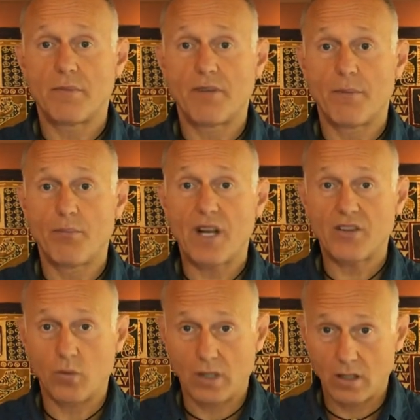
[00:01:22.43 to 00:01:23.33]
the breath
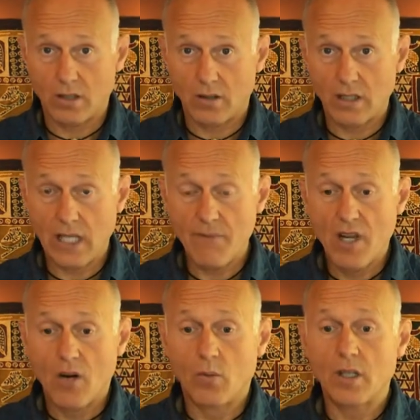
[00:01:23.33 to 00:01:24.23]
work, okay,
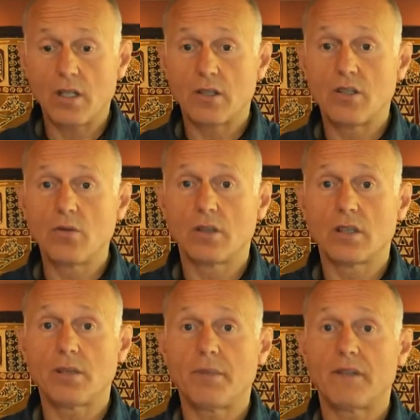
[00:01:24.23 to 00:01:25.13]
we're going to do a
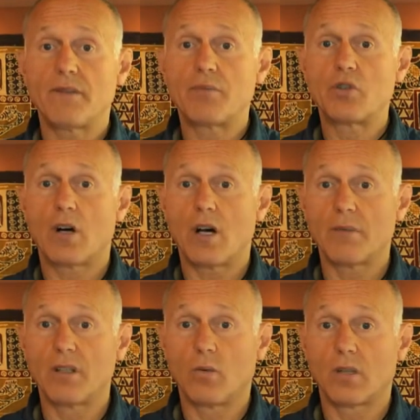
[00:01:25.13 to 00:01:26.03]
little bit of
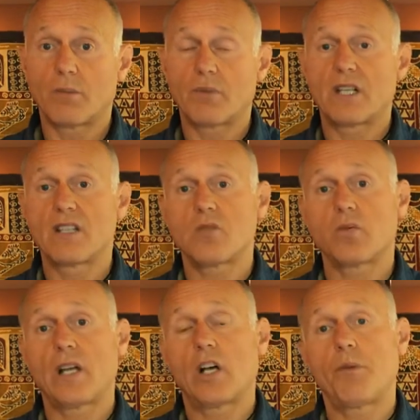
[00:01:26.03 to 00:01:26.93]
abdominal work, because this will
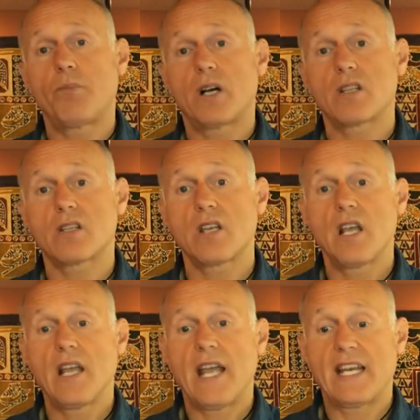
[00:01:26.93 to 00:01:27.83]
help us
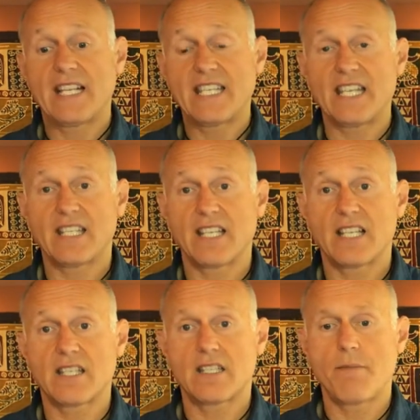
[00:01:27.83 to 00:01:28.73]
and assist
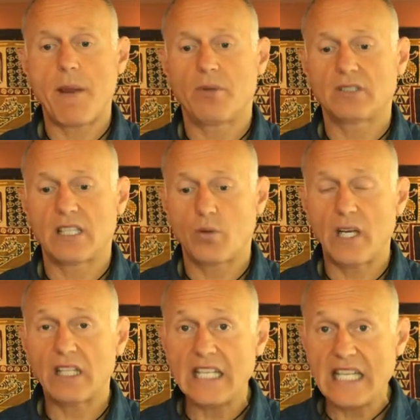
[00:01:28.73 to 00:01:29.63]
us to be able to
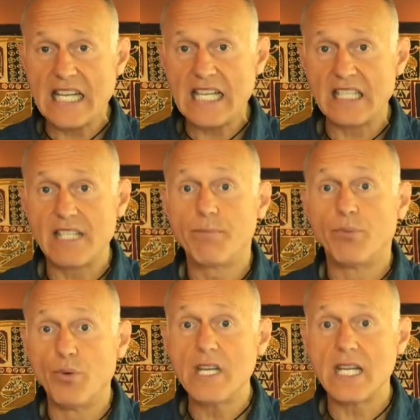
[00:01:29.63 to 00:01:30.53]
quickly and easily
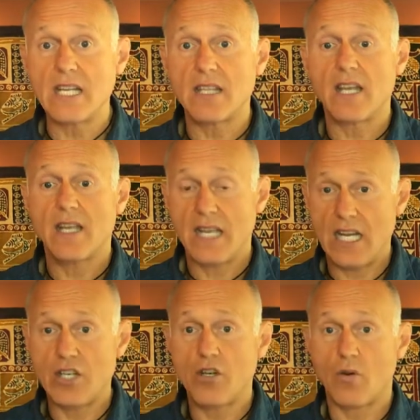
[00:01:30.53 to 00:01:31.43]
breathe
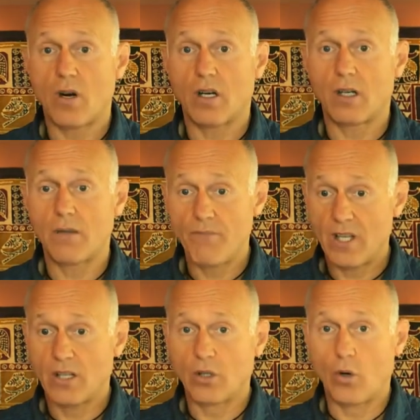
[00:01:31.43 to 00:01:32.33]
into our
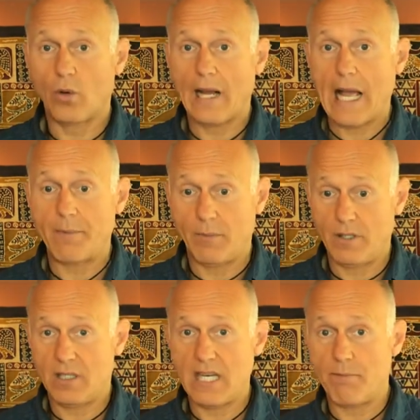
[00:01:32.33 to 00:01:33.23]
lower abdomen,
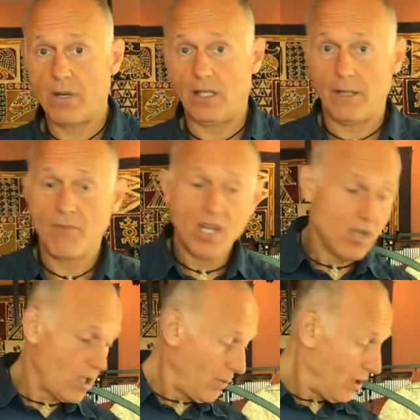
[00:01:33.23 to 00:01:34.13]
deep belly.
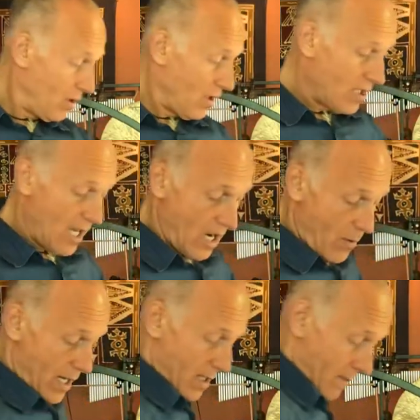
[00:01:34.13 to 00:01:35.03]
So I'm going to turn
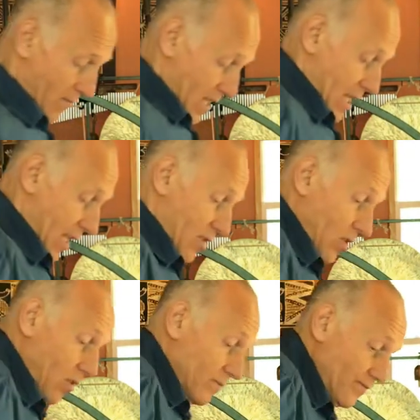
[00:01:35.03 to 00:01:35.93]
sideways, and
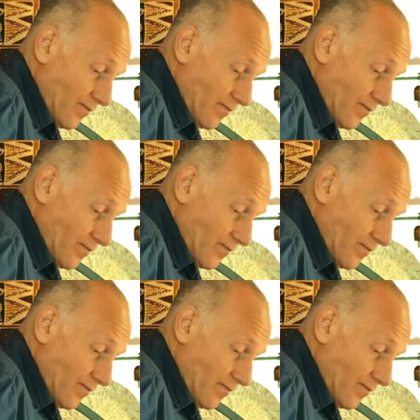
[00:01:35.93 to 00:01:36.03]
so